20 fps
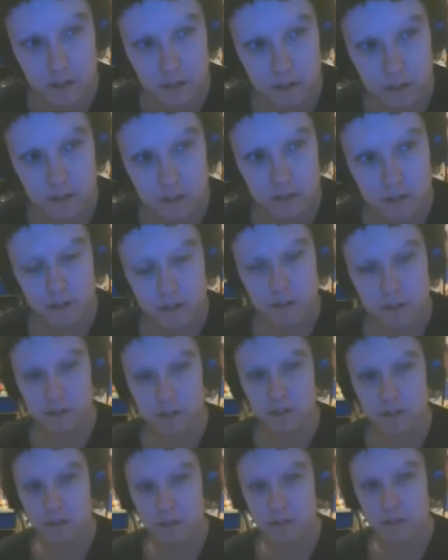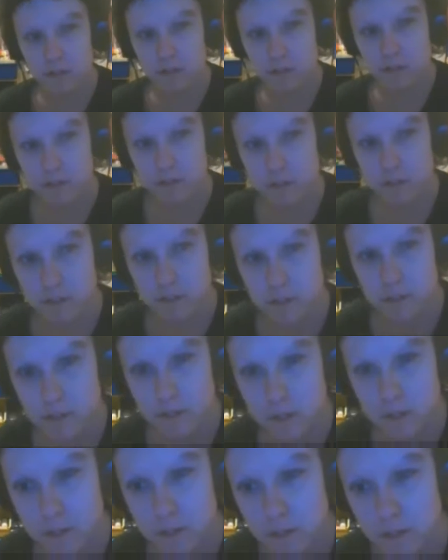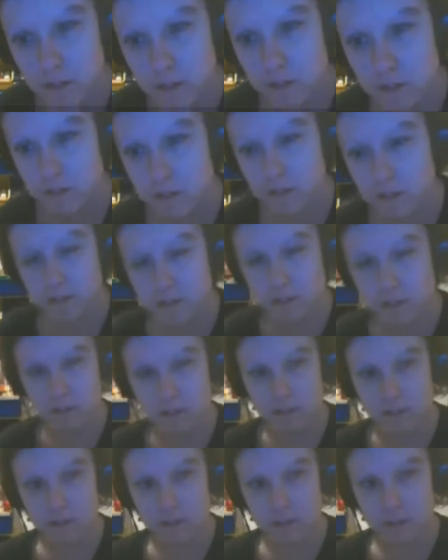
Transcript: parts of an app. The next and back buttons on this